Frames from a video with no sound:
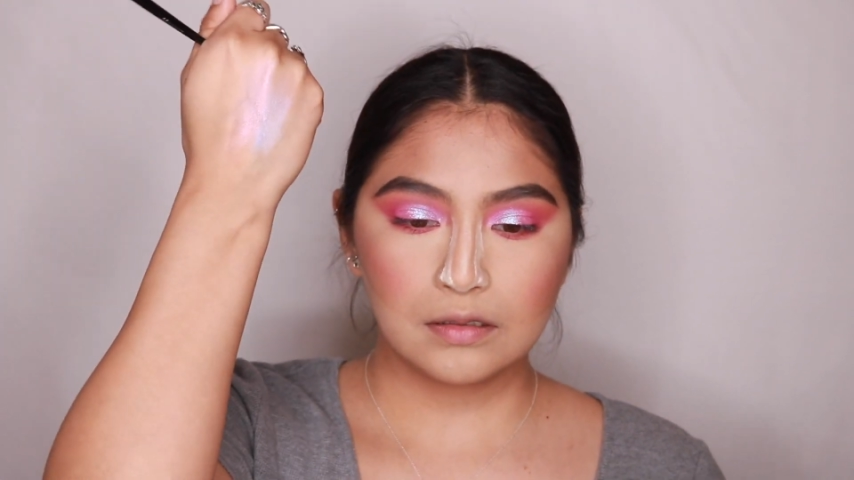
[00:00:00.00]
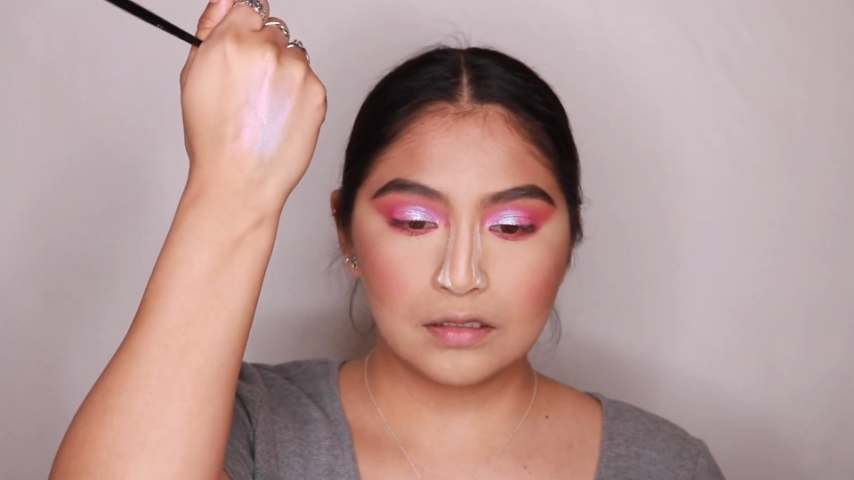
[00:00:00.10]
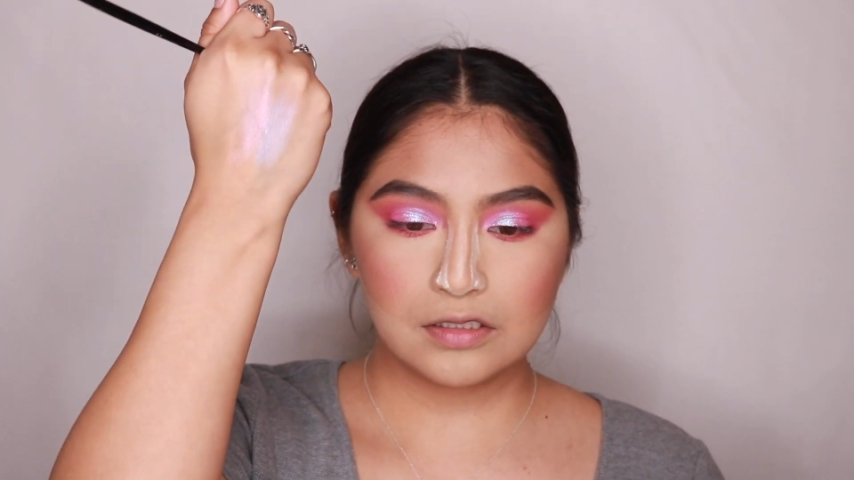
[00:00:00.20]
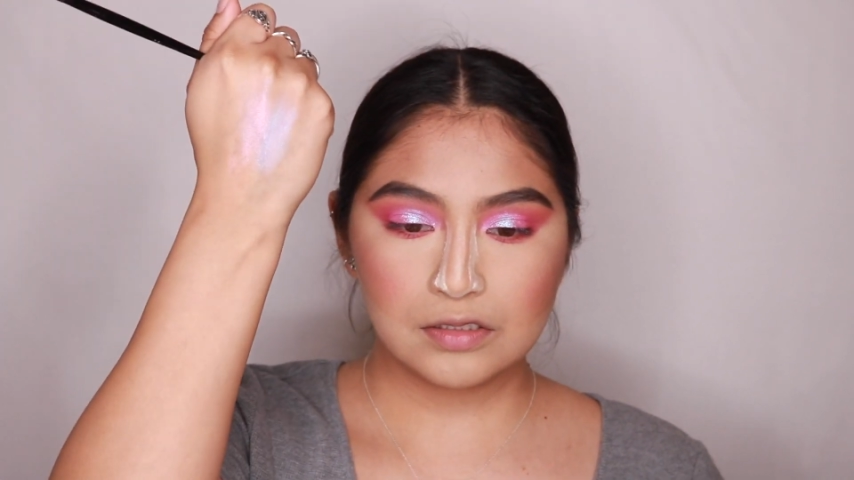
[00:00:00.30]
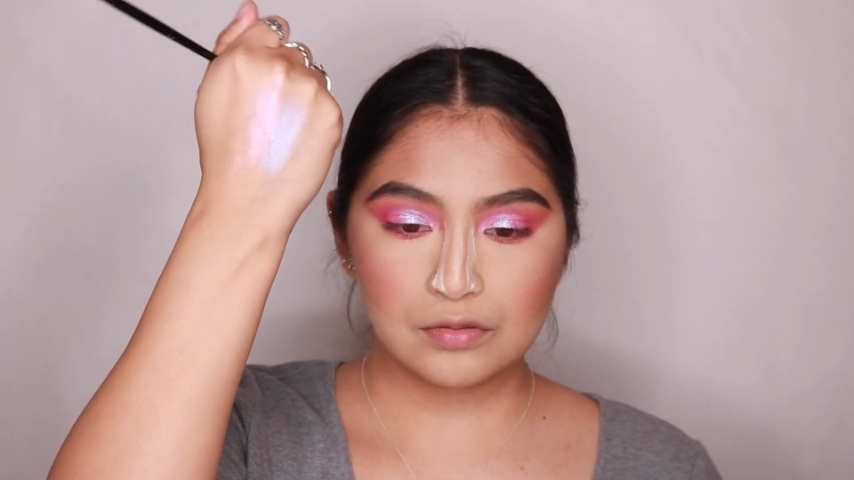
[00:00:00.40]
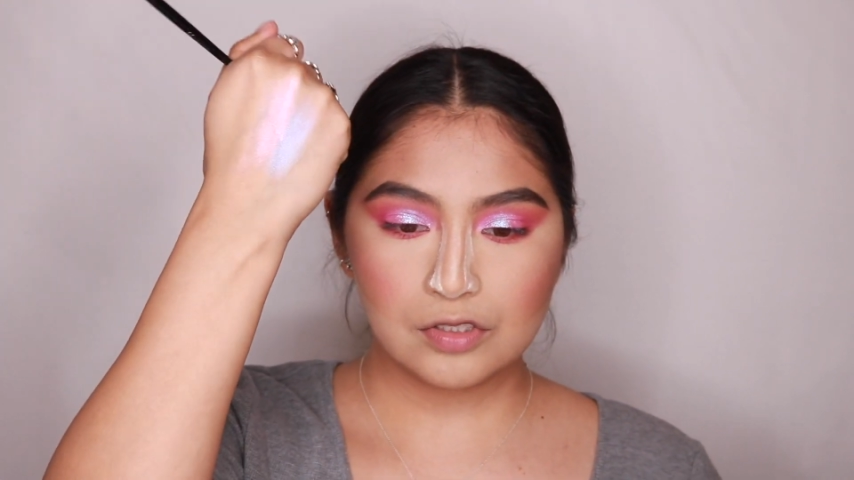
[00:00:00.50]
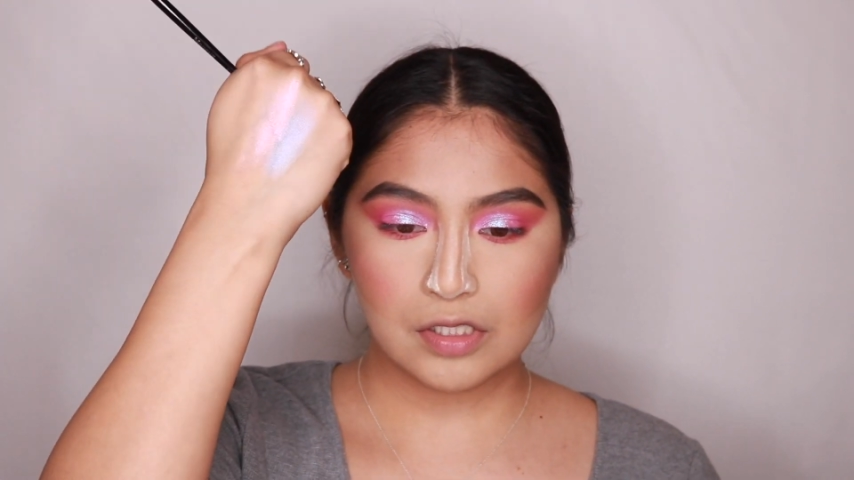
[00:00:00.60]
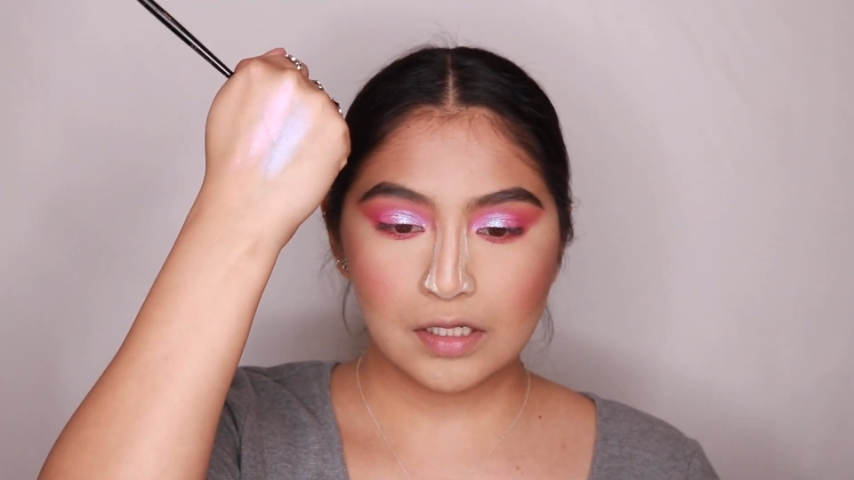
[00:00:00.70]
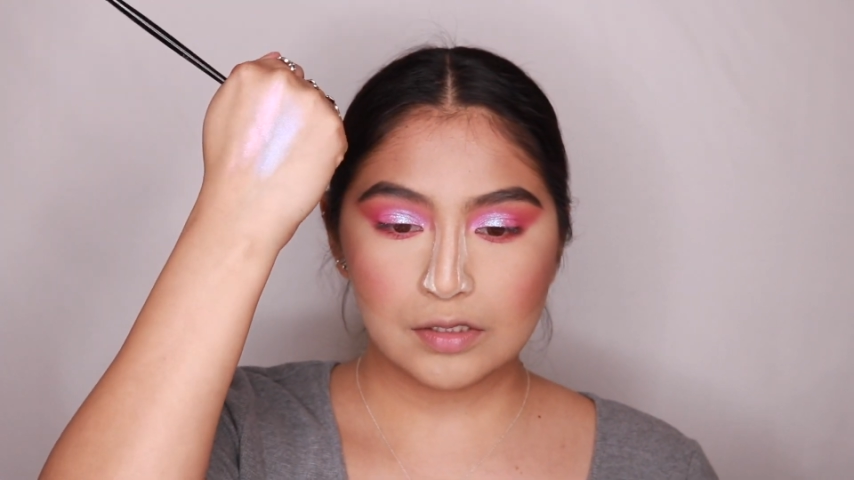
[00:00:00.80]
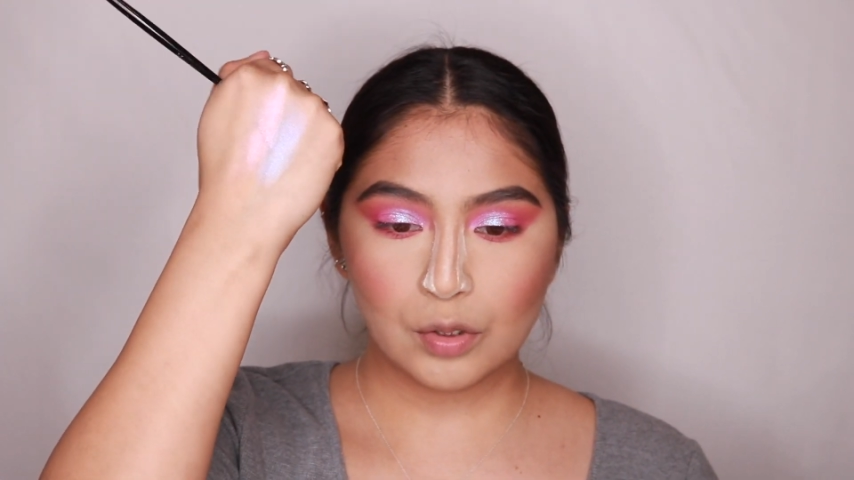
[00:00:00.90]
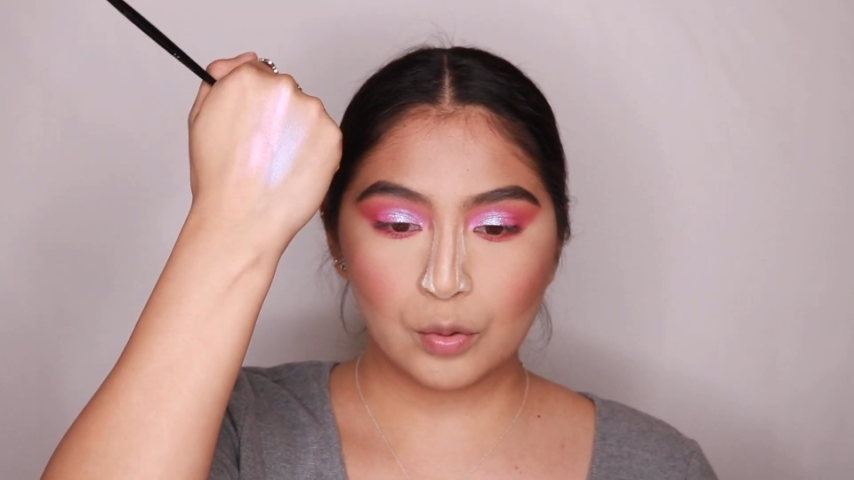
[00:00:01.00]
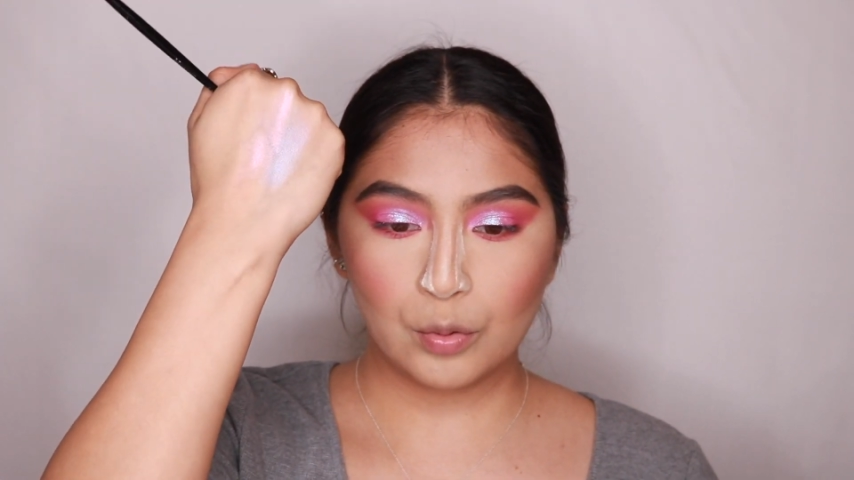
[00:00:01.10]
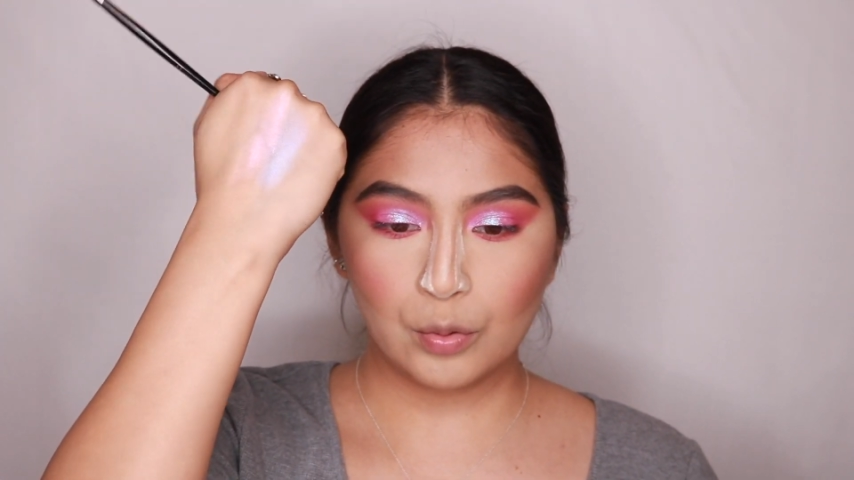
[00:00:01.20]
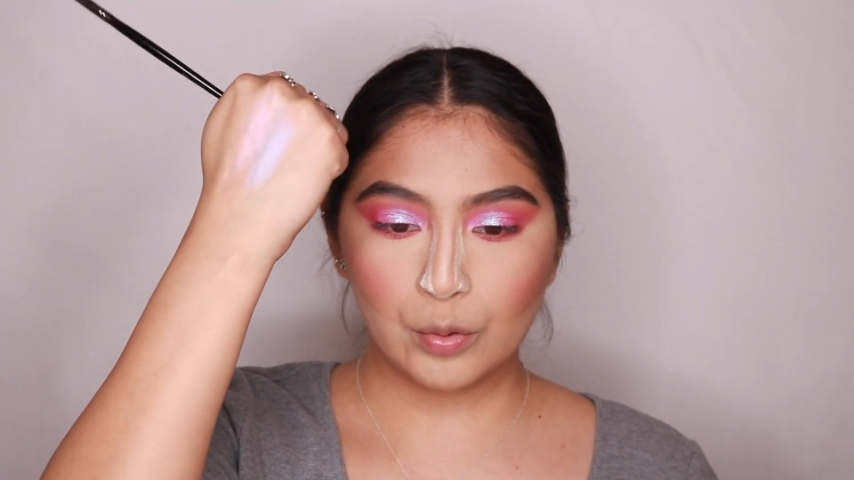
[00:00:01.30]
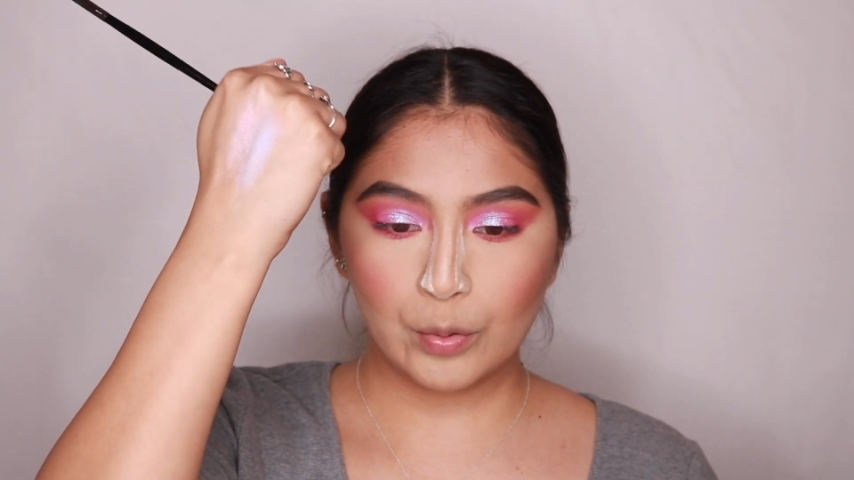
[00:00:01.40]
These two shades,
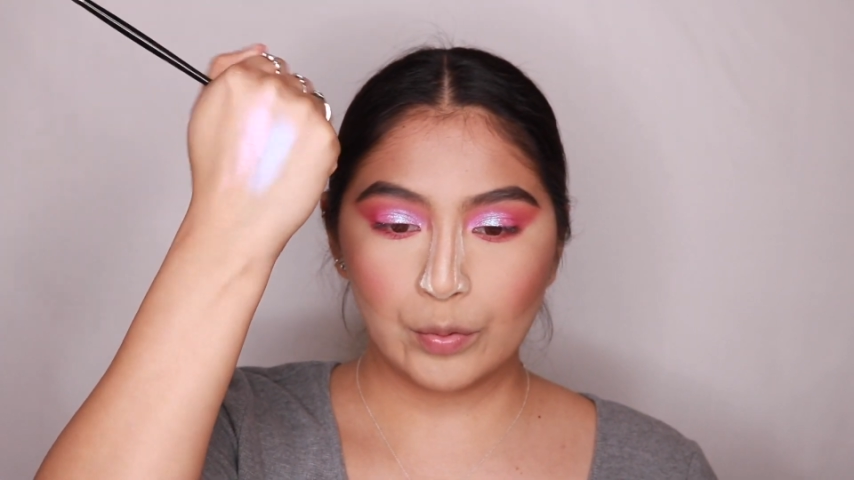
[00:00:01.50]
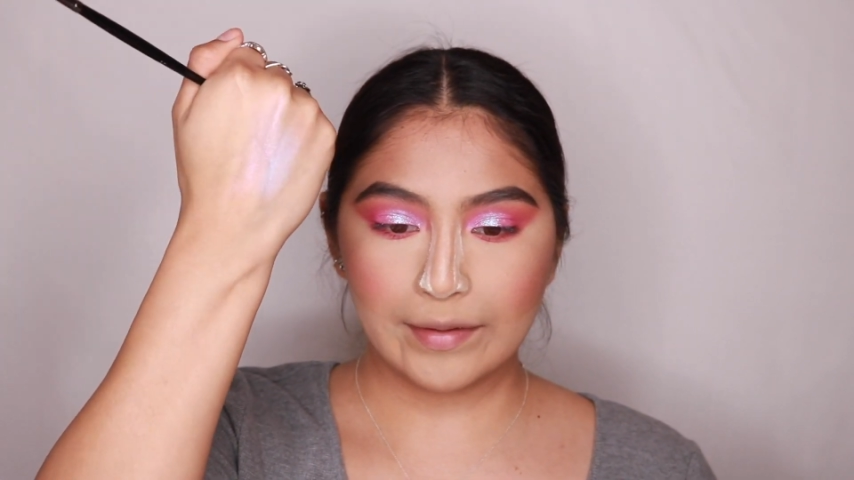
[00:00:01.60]
oh,